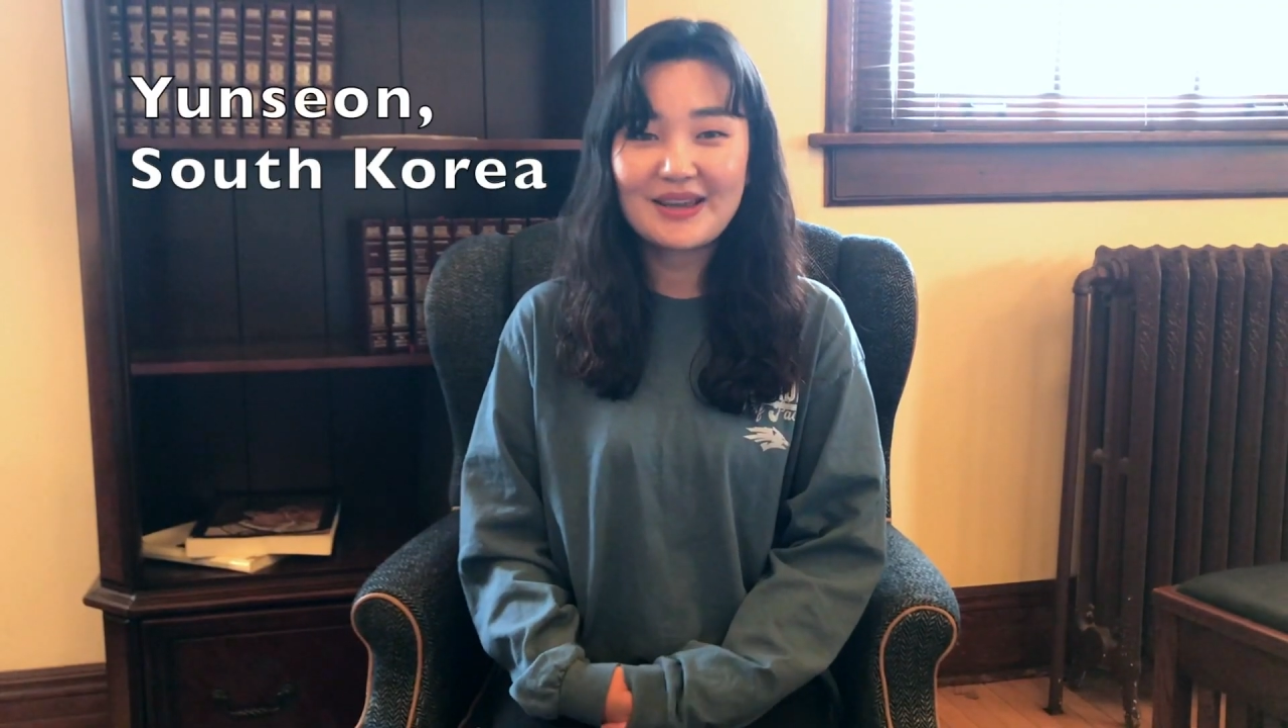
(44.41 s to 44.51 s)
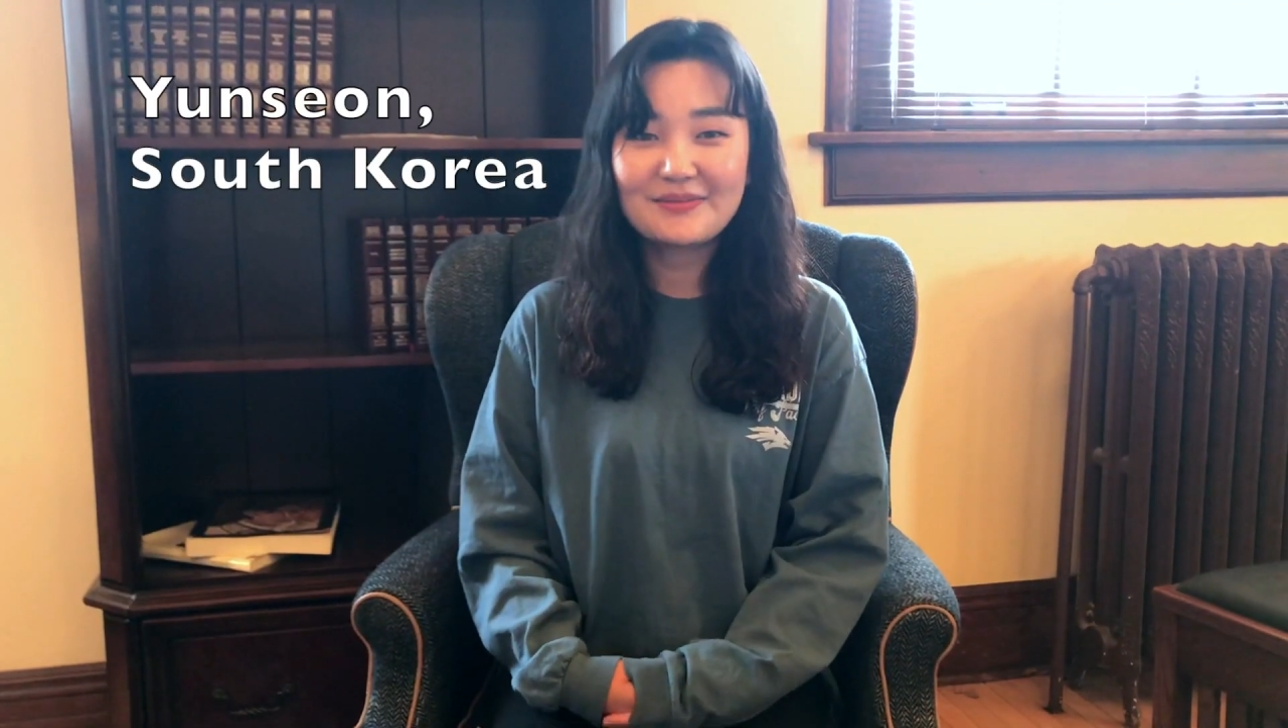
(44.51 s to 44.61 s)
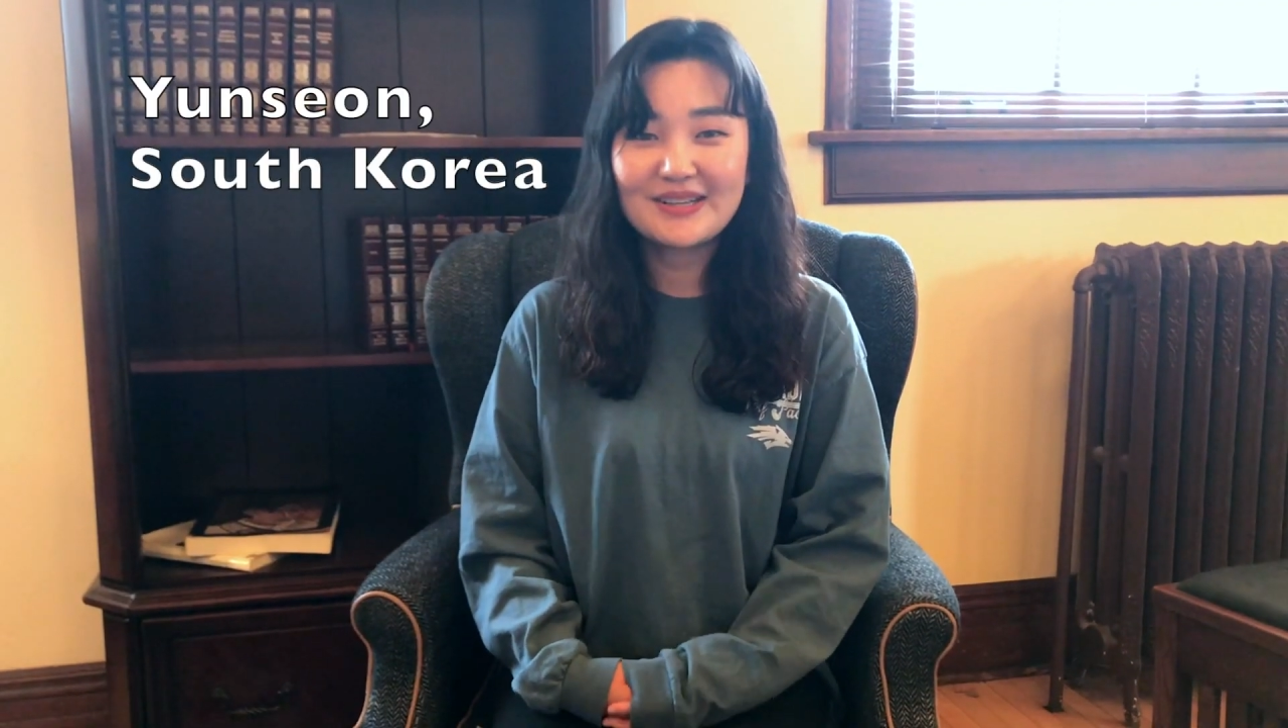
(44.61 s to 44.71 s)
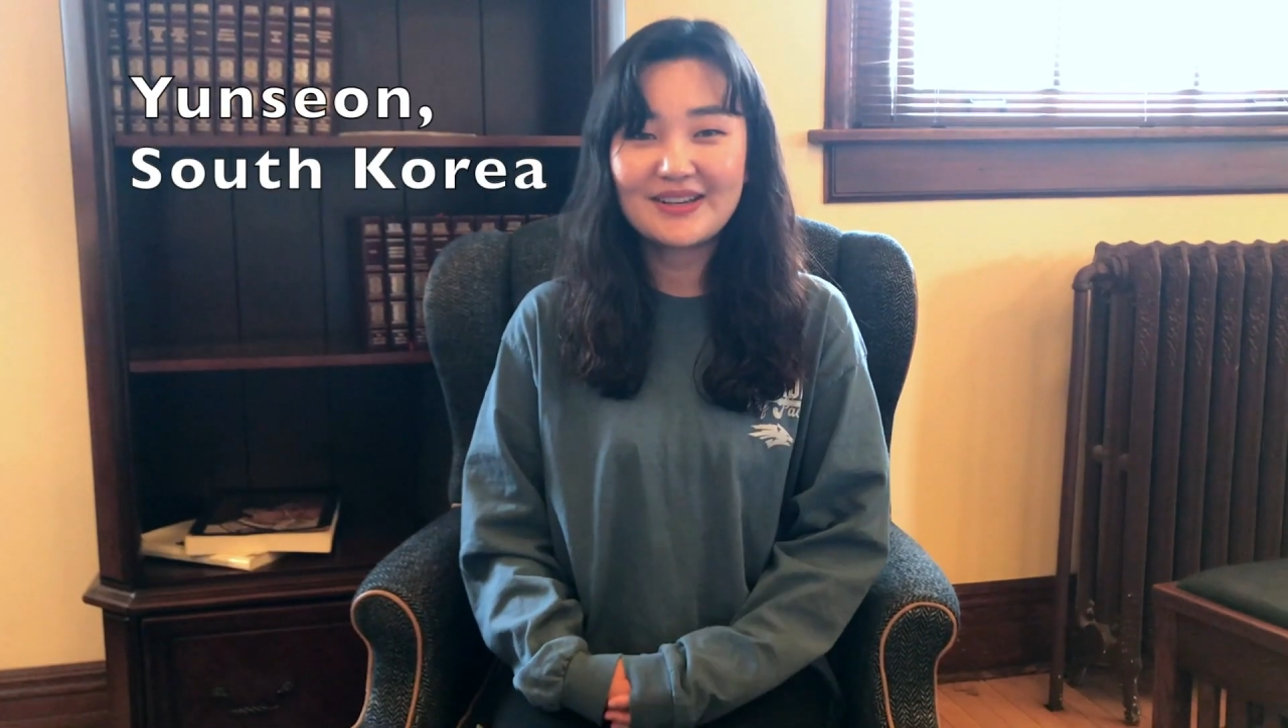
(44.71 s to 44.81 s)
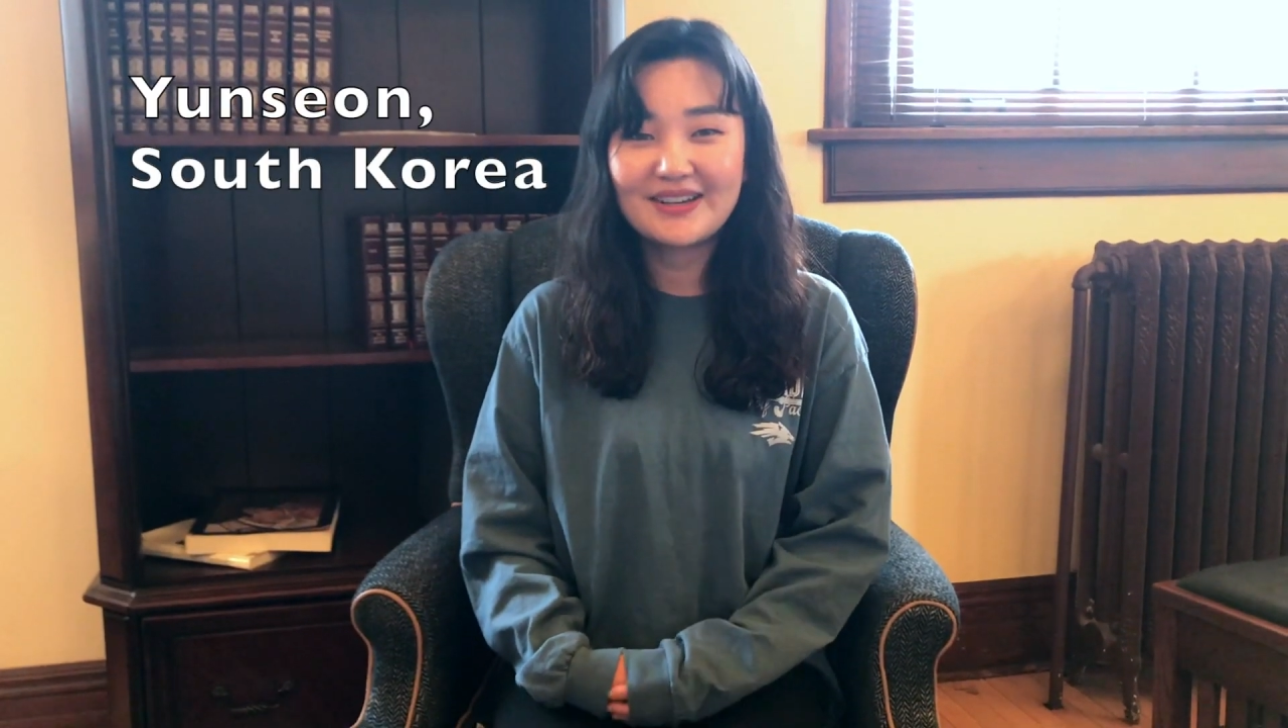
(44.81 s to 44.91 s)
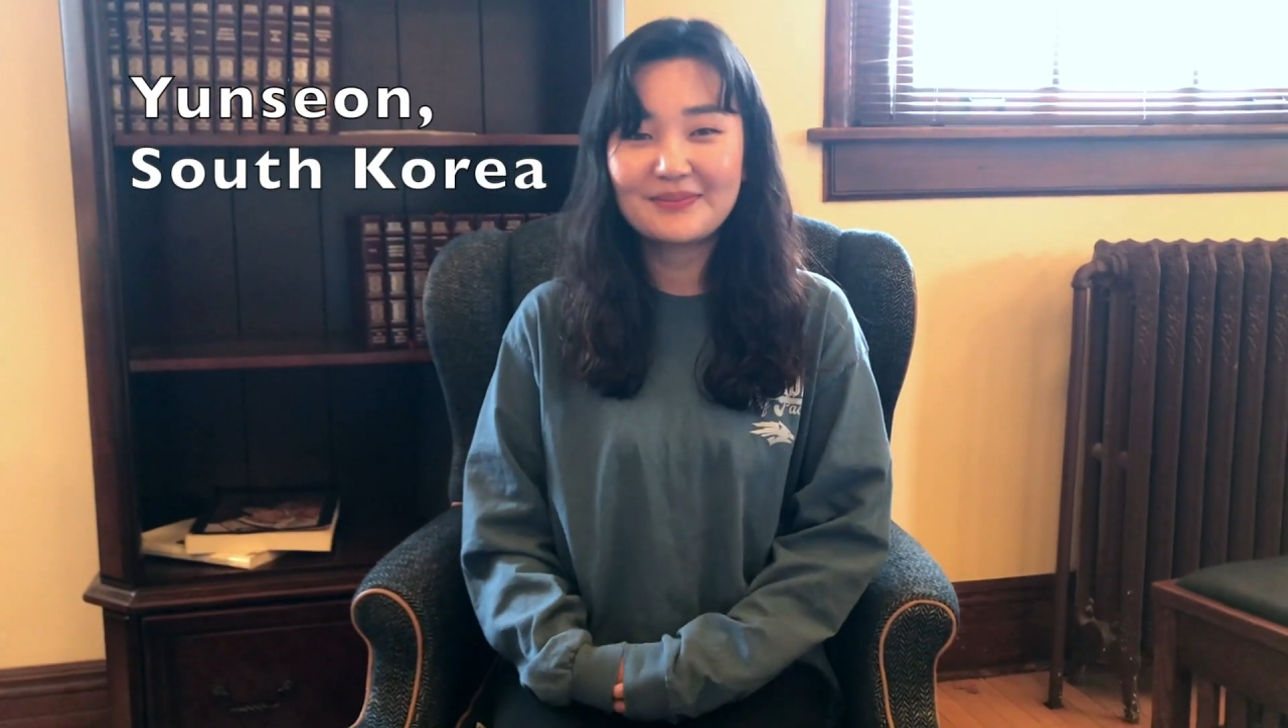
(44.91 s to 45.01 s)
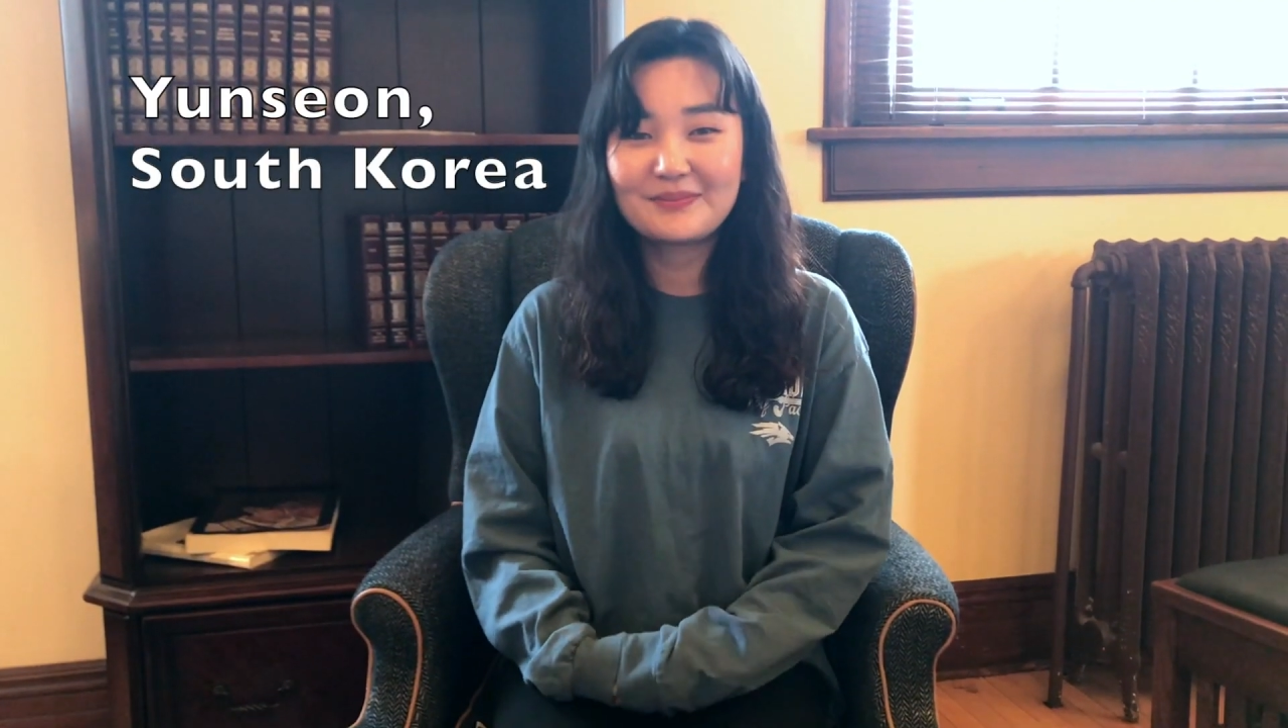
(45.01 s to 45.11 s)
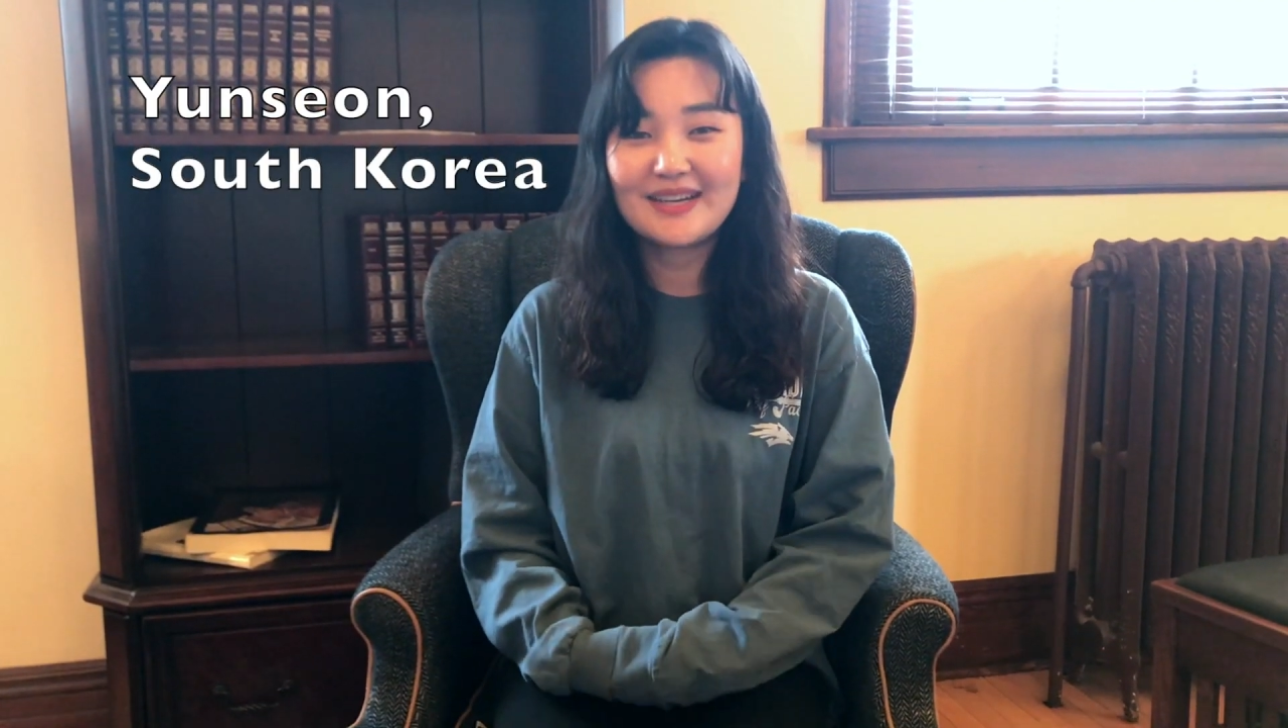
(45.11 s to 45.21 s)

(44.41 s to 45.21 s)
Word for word: everyone,